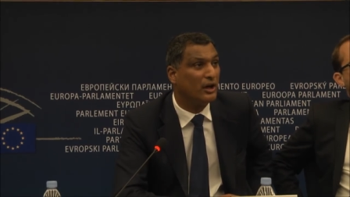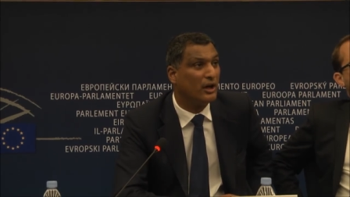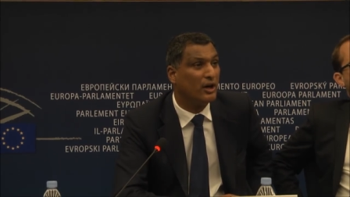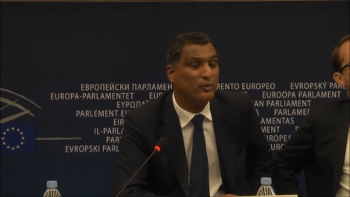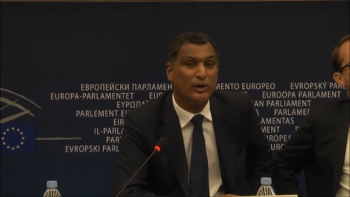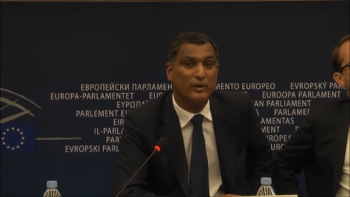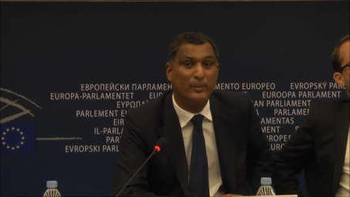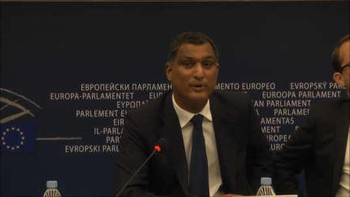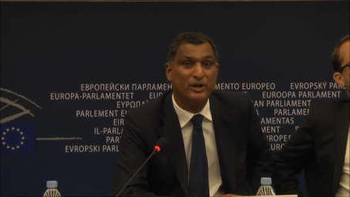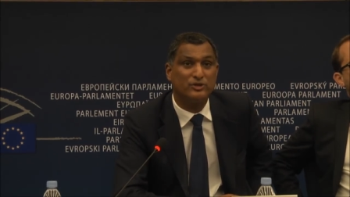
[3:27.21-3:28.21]
hard-working
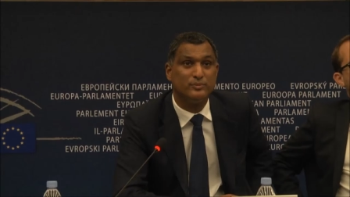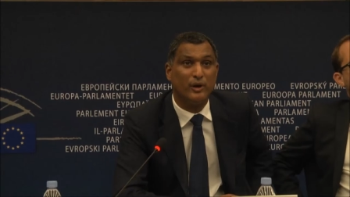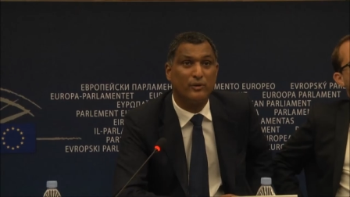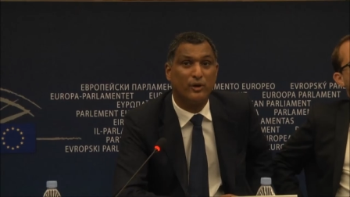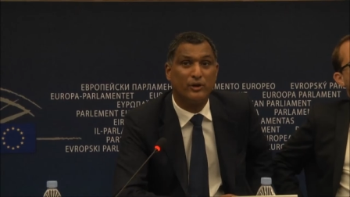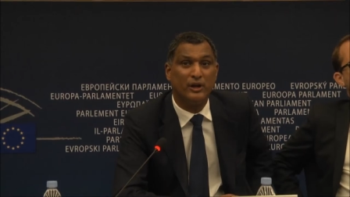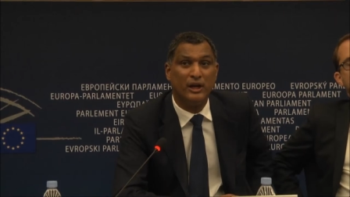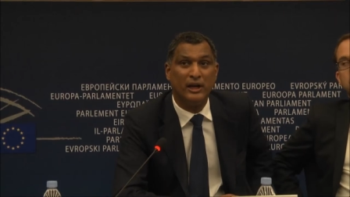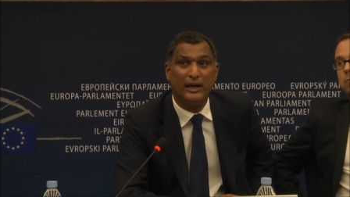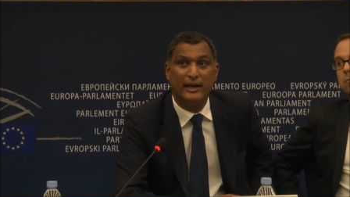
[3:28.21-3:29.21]
reputation, both on
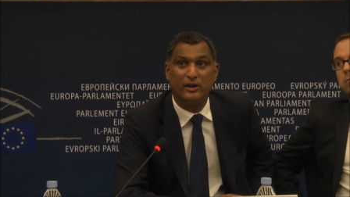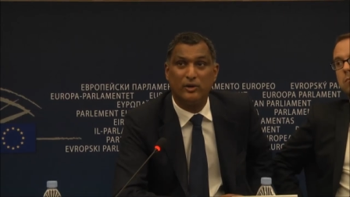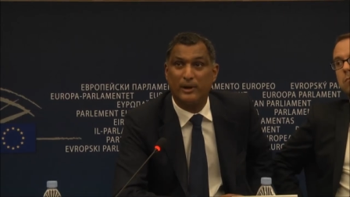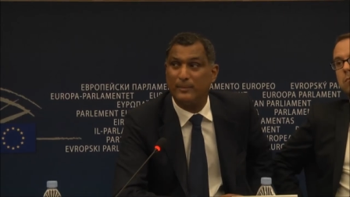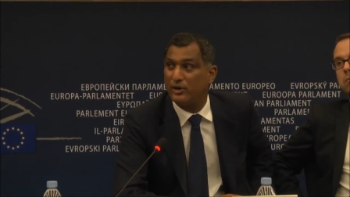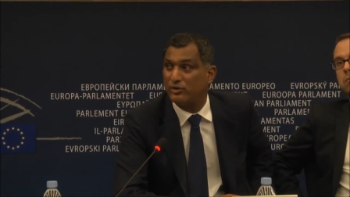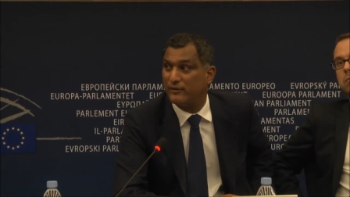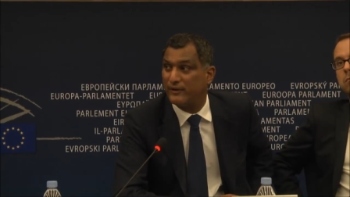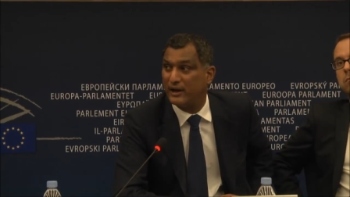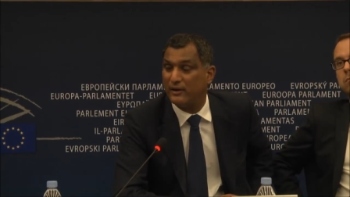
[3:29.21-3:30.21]
economic and monetary
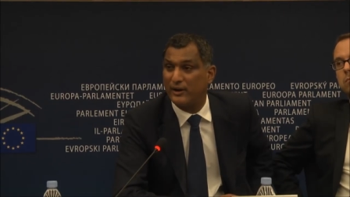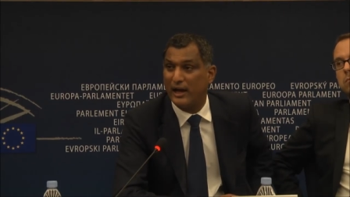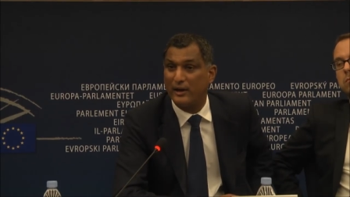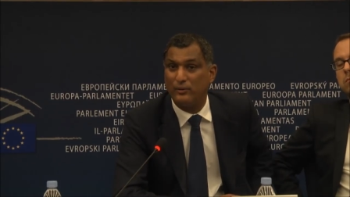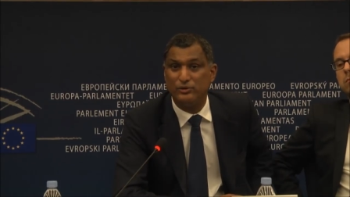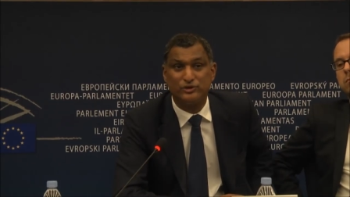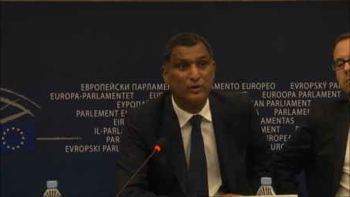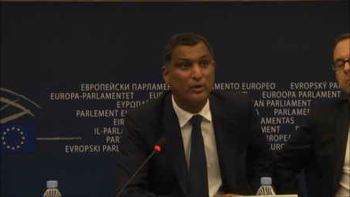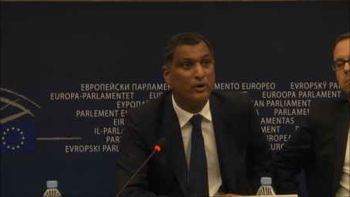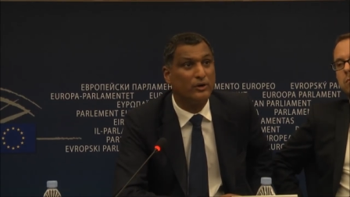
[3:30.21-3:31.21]
affairs and
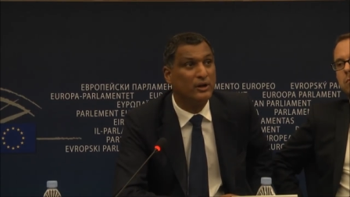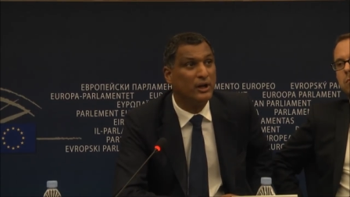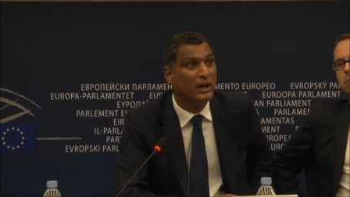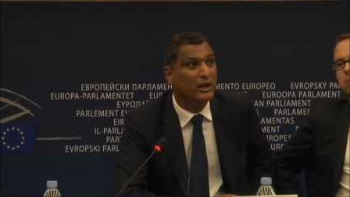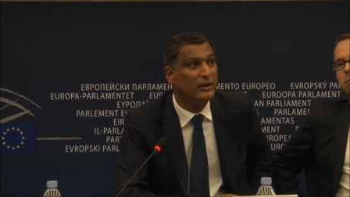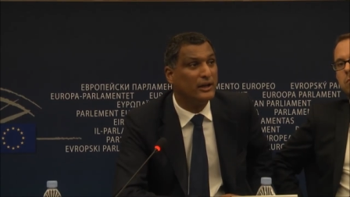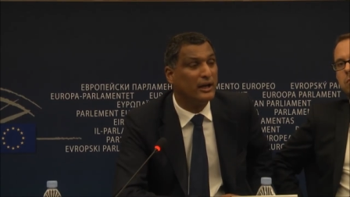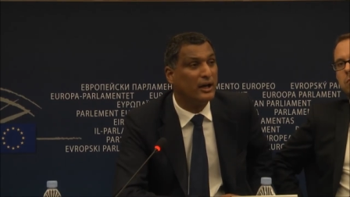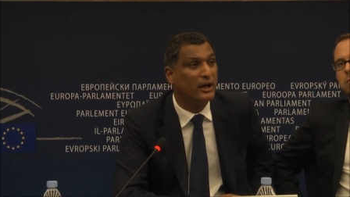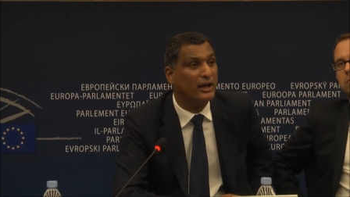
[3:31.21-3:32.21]
also on the
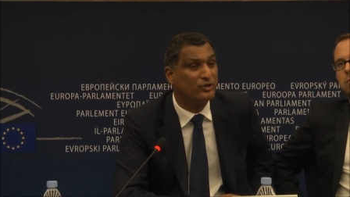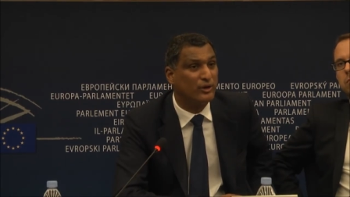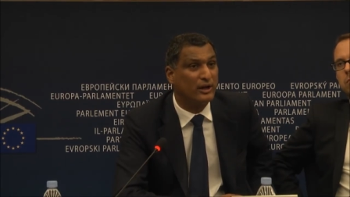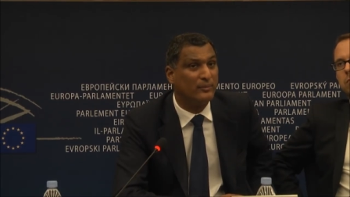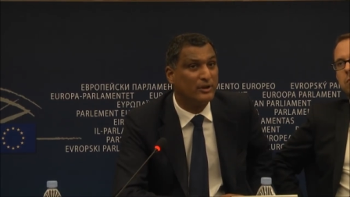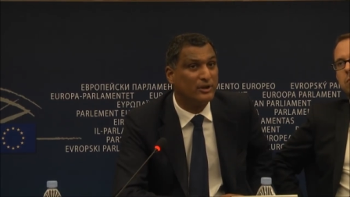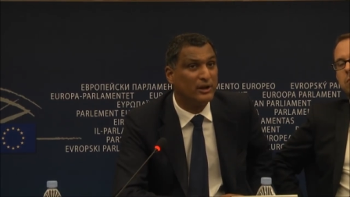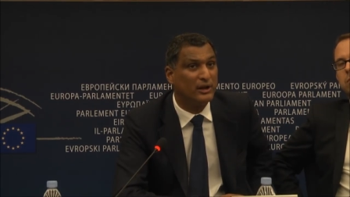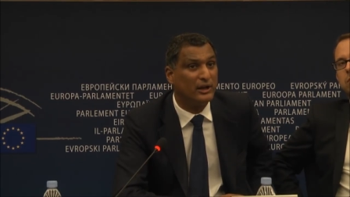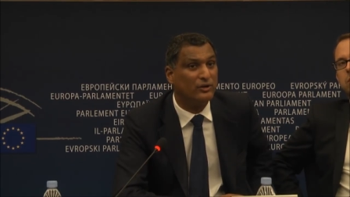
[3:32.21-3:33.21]
ITRE
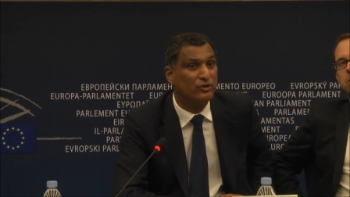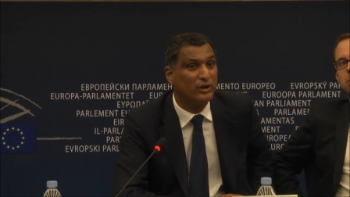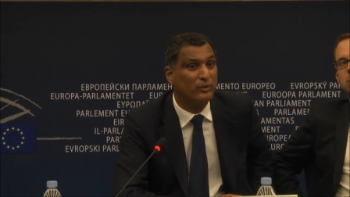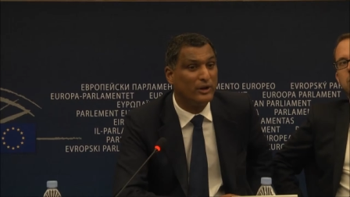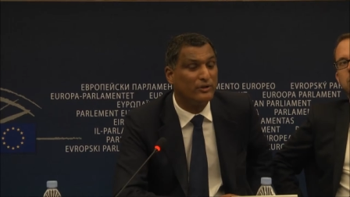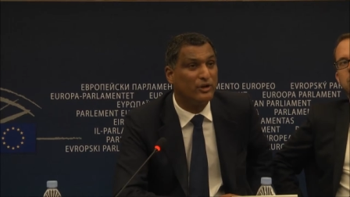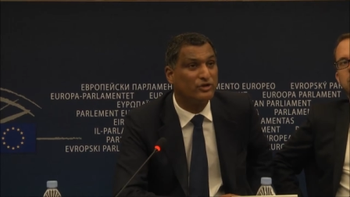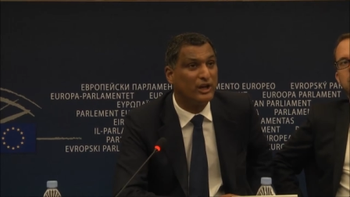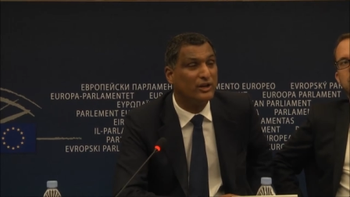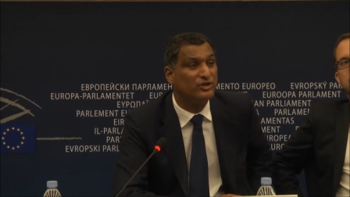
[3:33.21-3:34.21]
Committee, Industry and Research
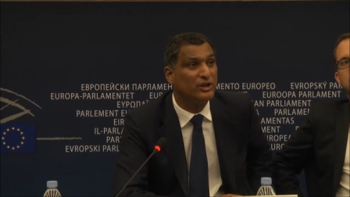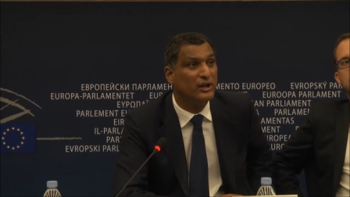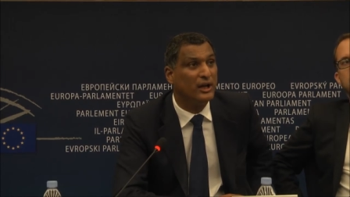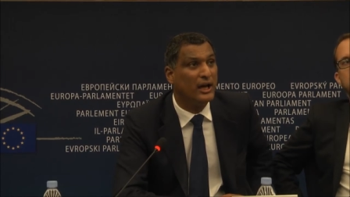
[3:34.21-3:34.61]
and Energy.